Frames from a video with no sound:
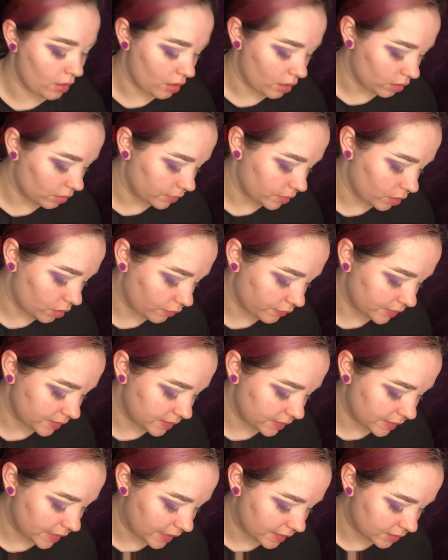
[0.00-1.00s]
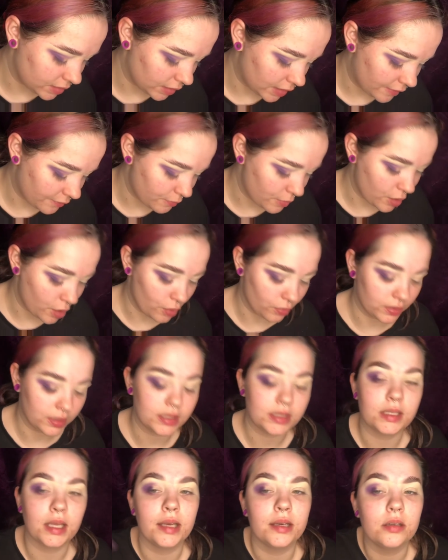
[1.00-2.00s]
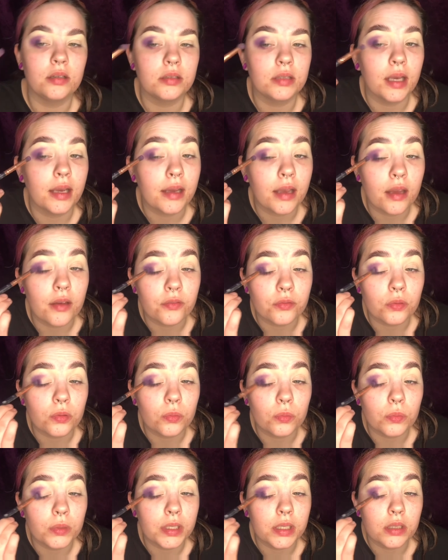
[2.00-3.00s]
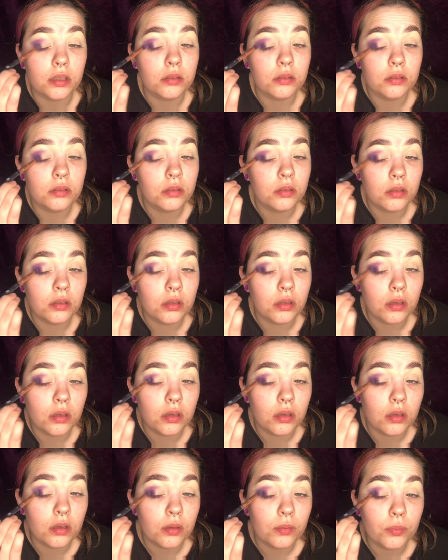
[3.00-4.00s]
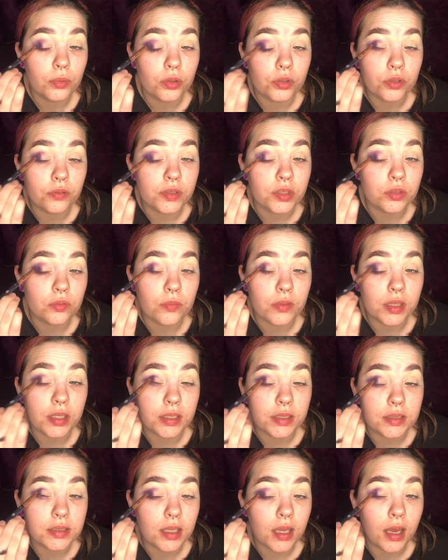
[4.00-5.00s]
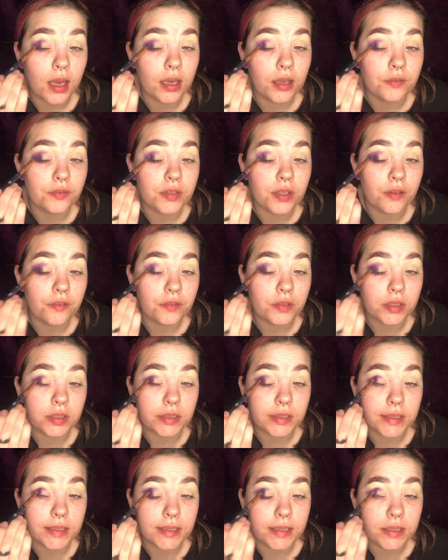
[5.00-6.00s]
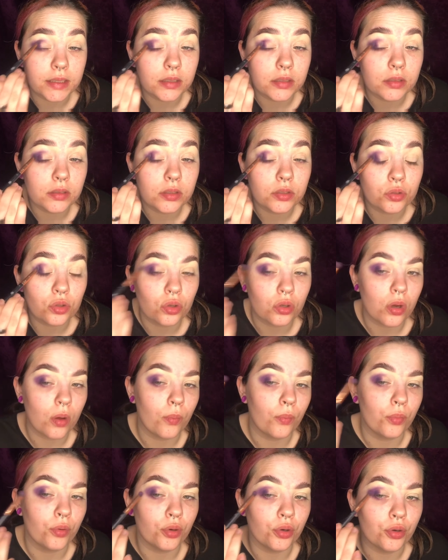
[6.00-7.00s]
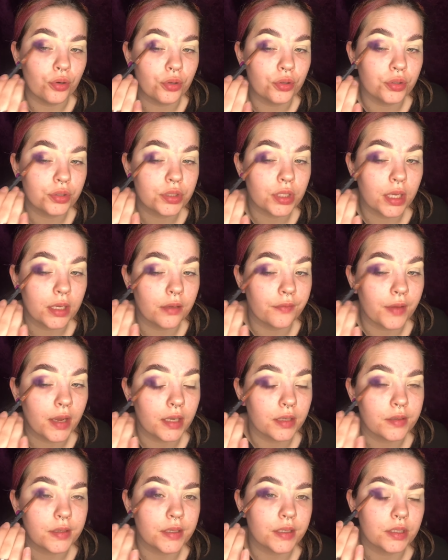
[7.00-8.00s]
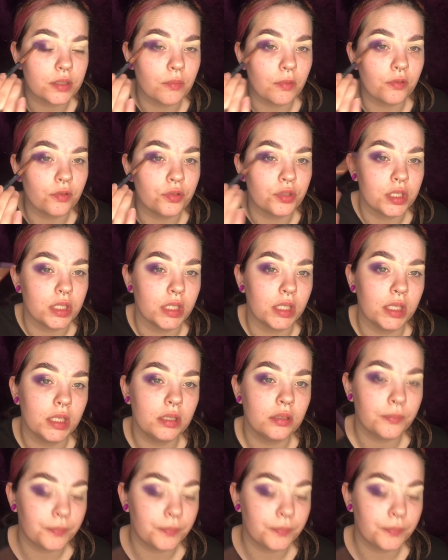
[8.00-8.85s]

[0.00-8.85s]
I mean, obviously I still have my own style like everyone will, but there is some things that I have definitely took on board and I've added it into my routine.